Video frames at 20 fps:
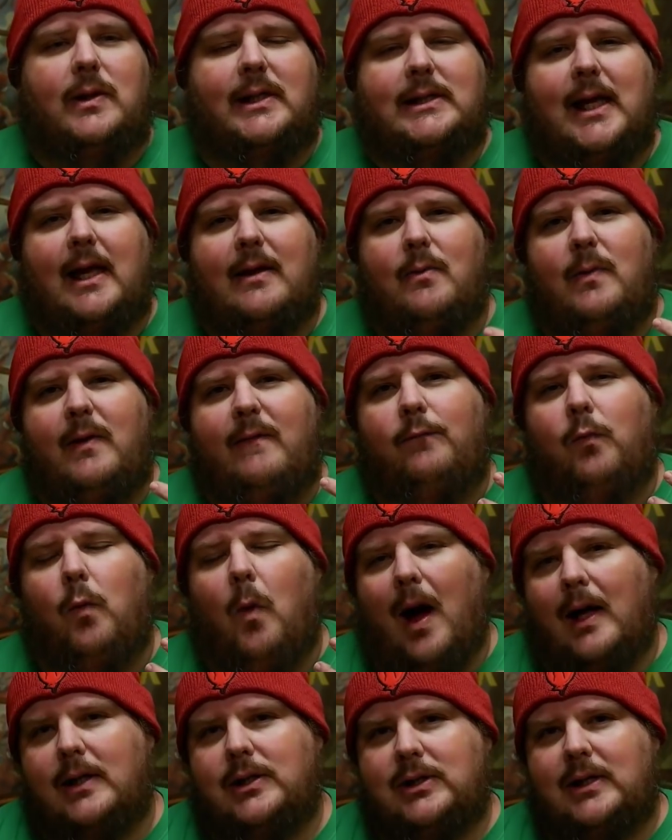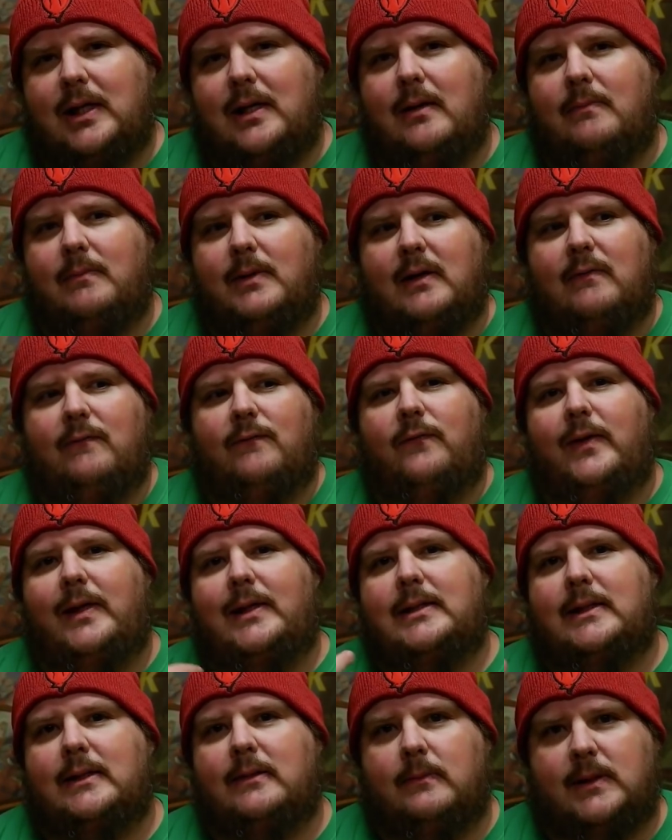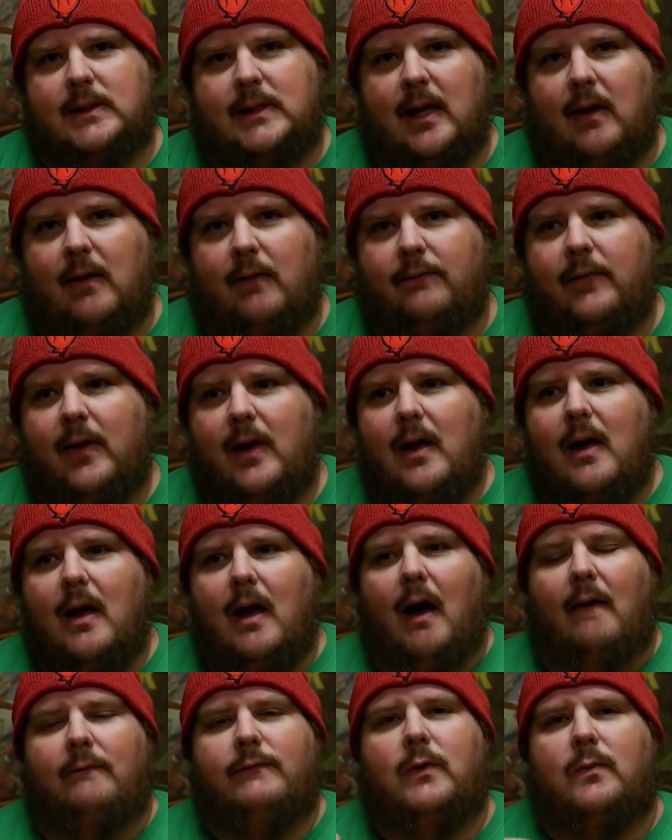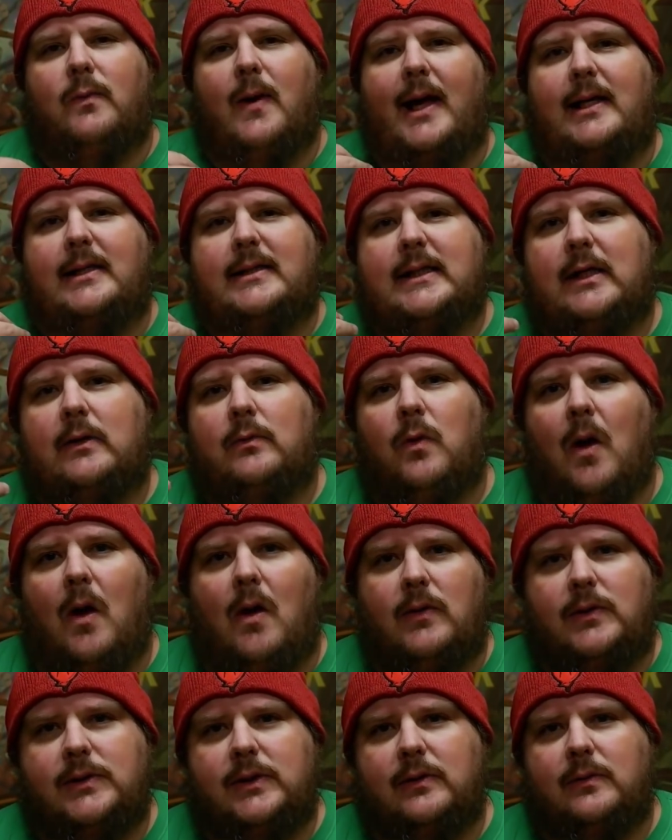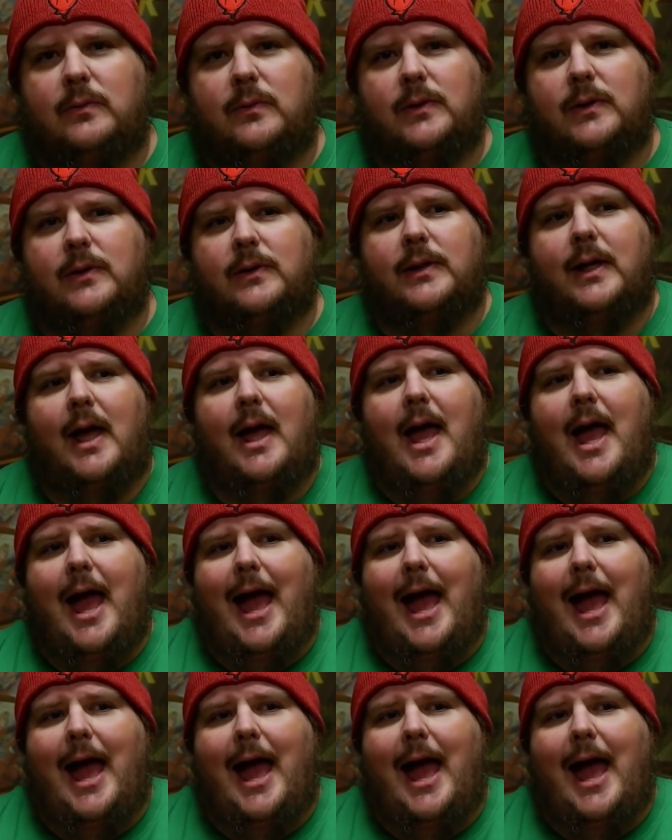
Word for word: It's like we've watched him convince himself of the rights and wrongs of the world